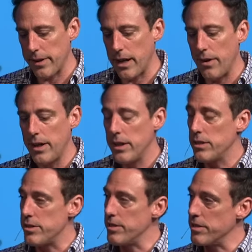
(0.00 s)
Now,
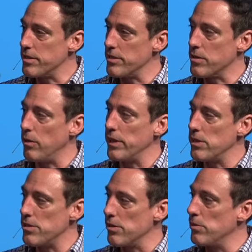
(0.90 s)
Jesus is going
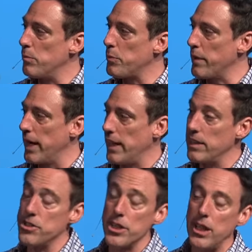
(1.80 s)
to pray.
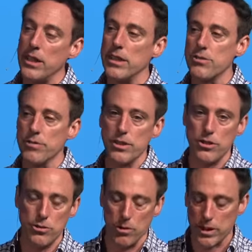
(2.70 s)
In John, it's really
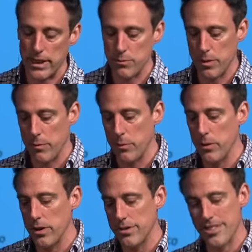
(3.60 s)
short. That's where we
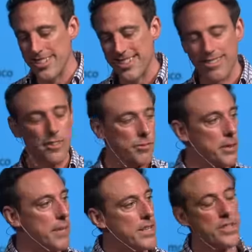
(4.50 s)
were. It just doesn't really
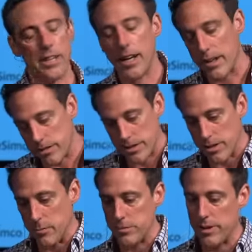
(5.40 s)
mention that. It just
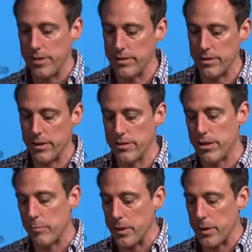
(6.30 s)
jumps right into the other stuff.